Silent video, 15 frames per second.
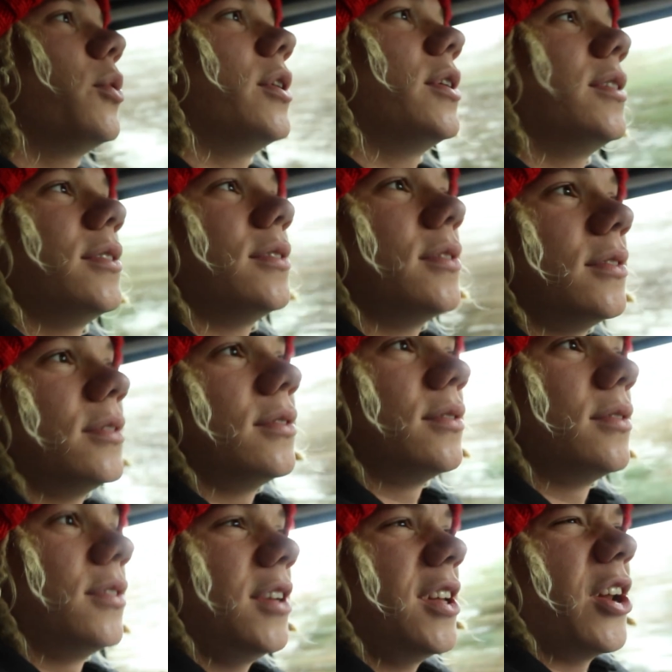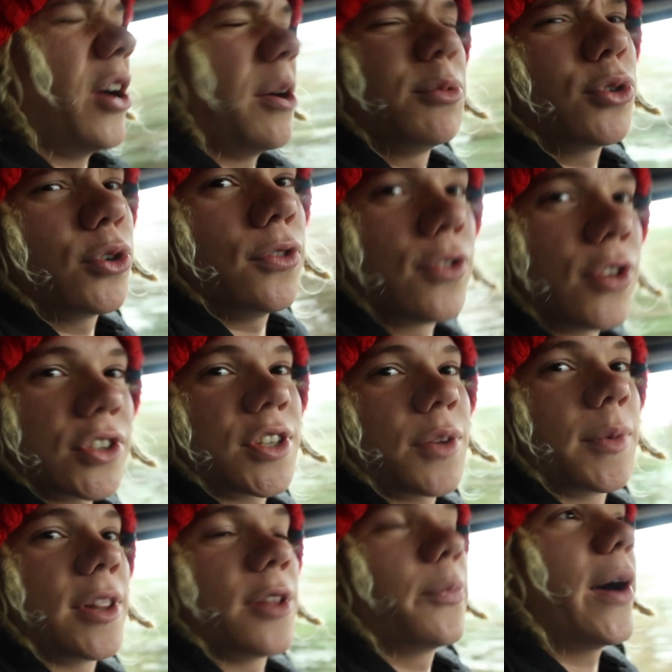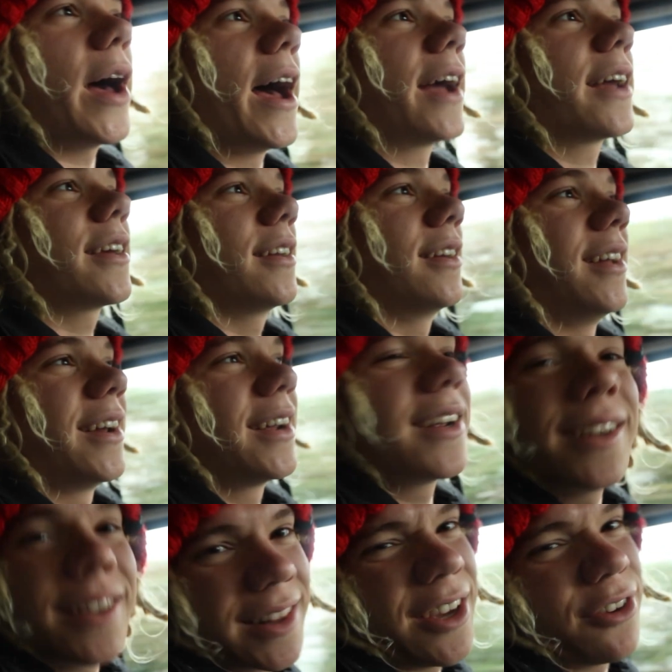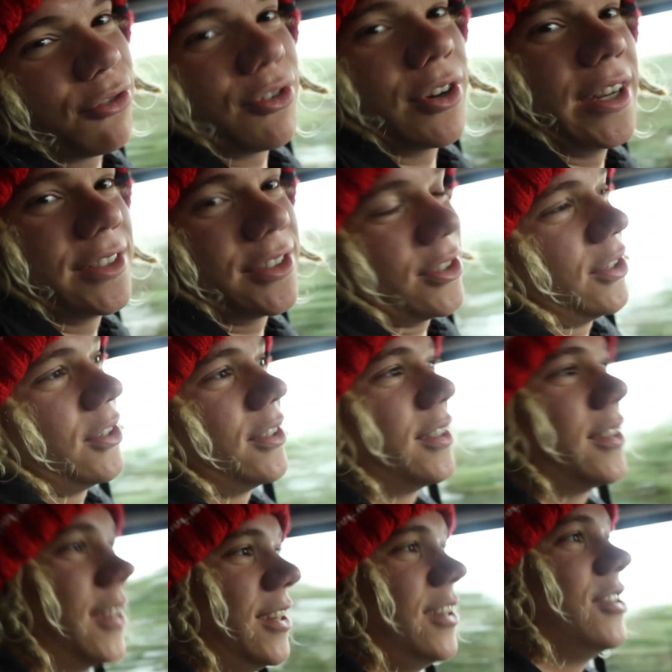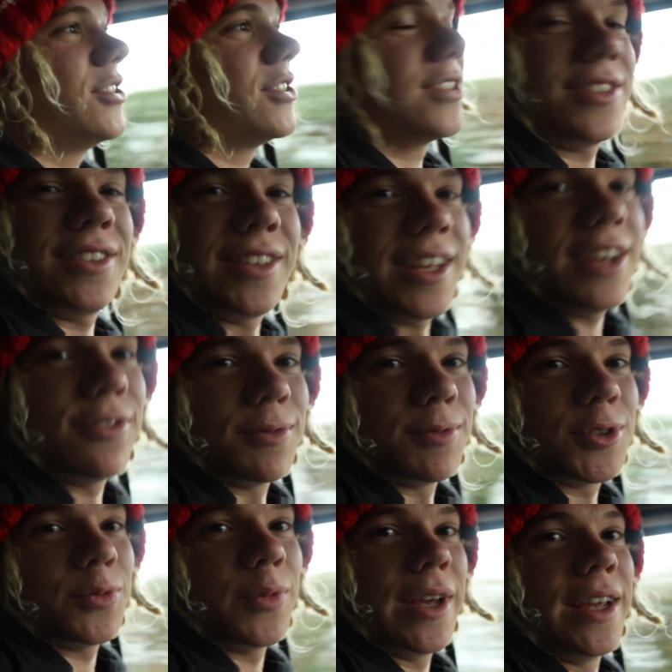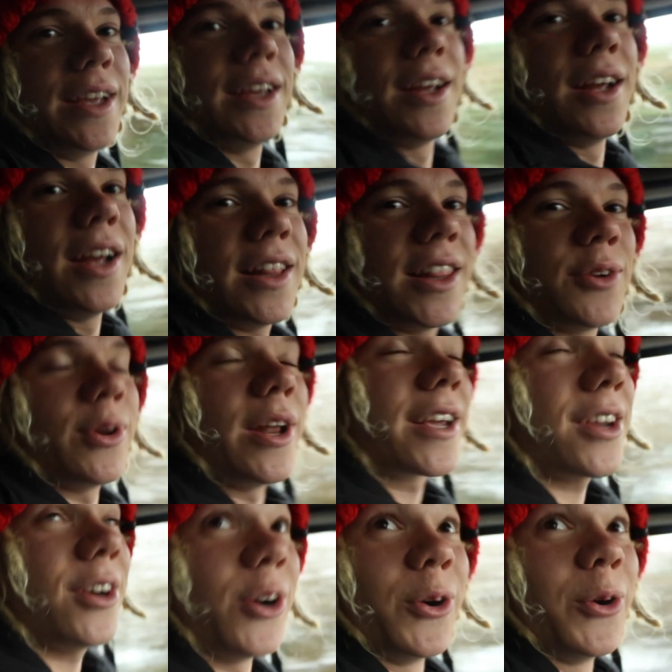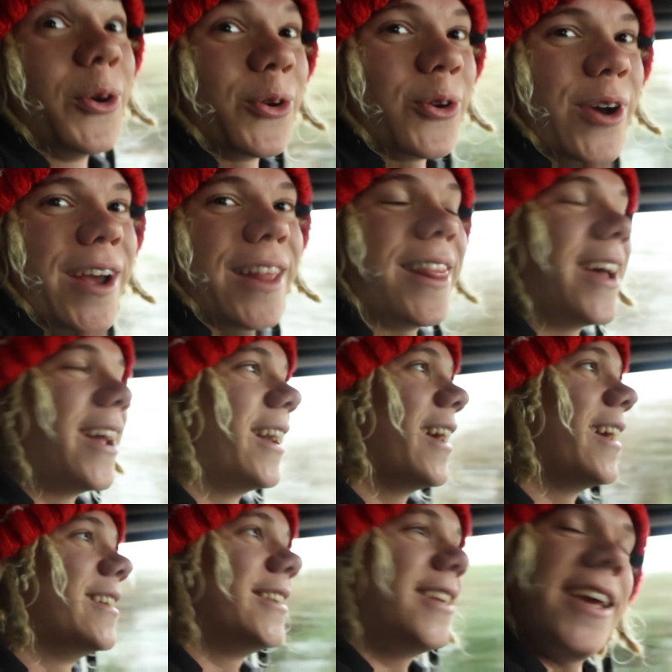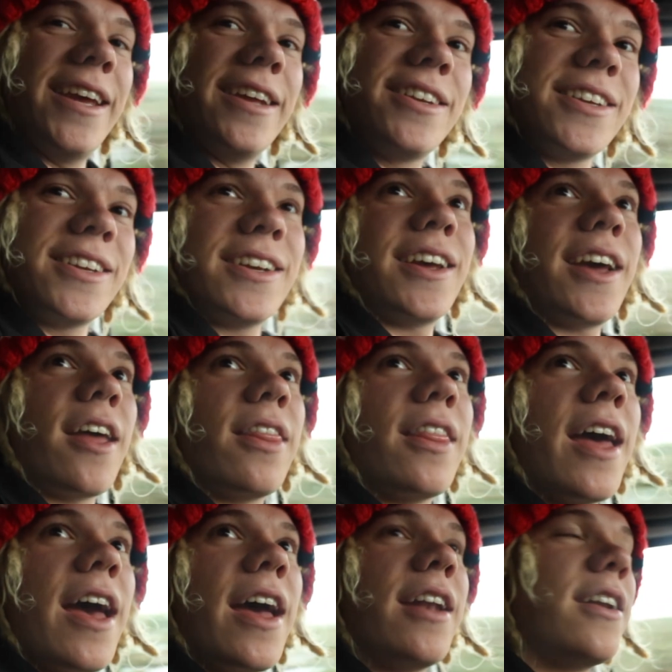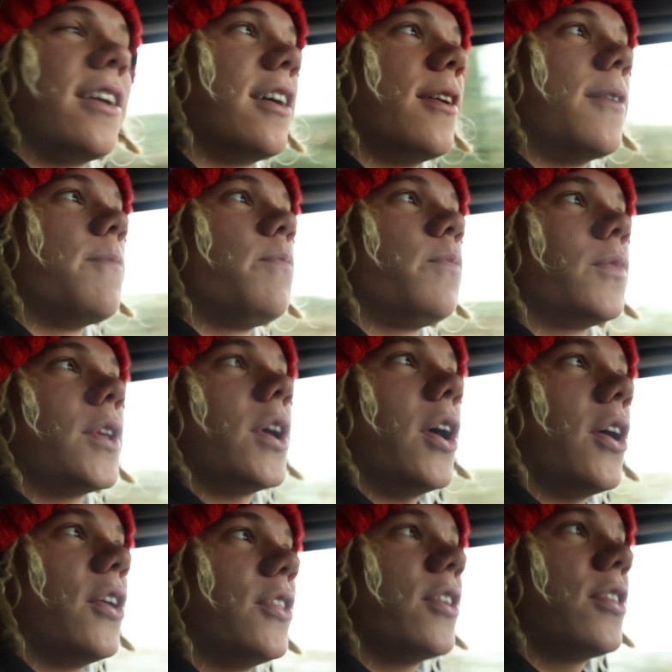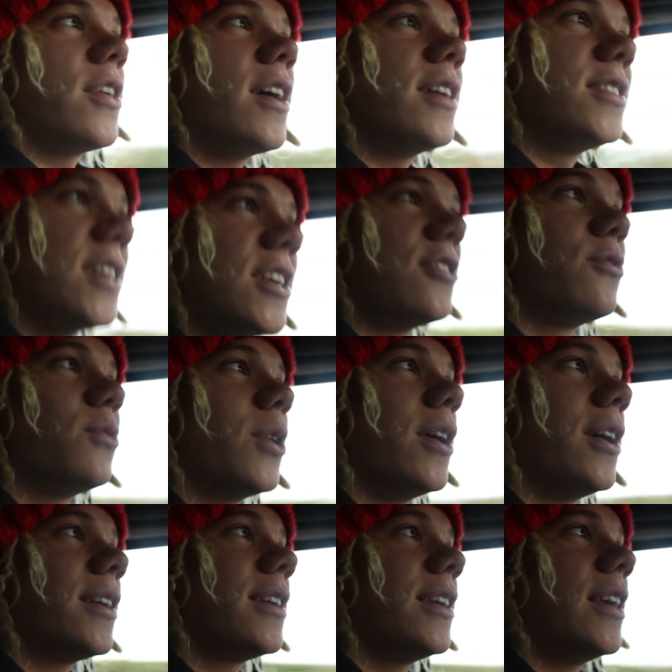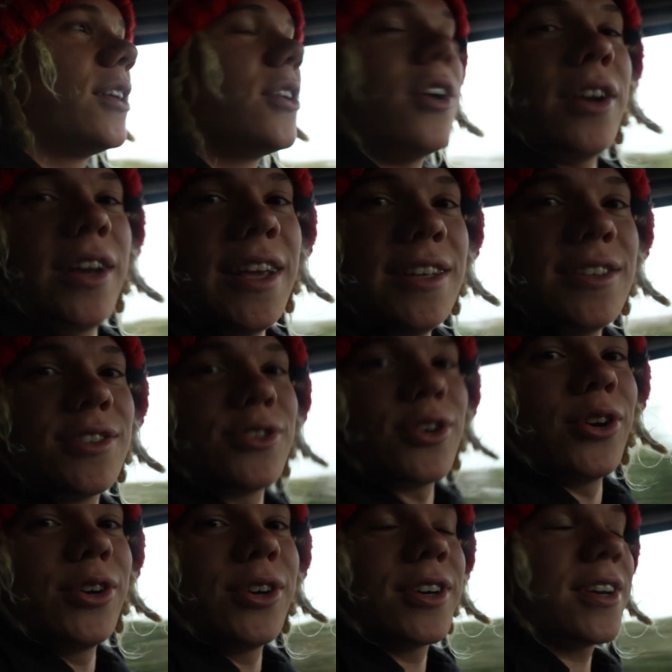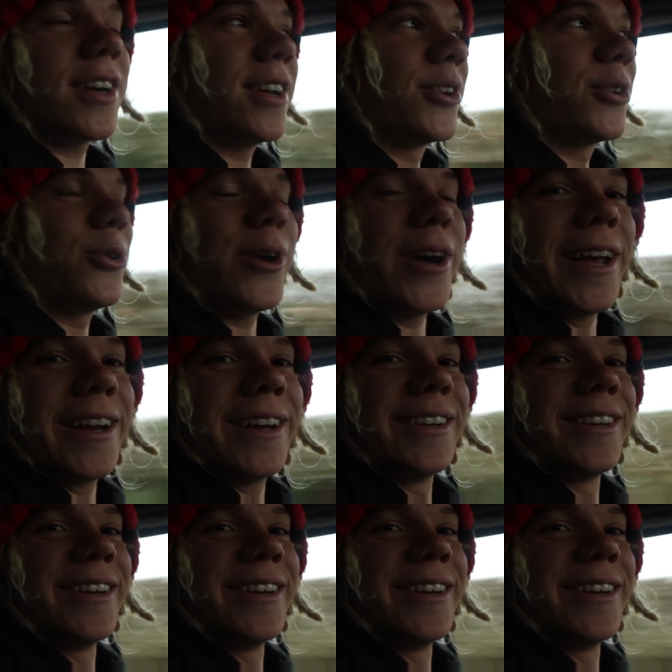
but, you know, I'm sure you've got some in the back and like, they're free. So can you just give them to me? And they were like, oh, all right then, and did. And then on the third day of work, he got heat stroke and quit.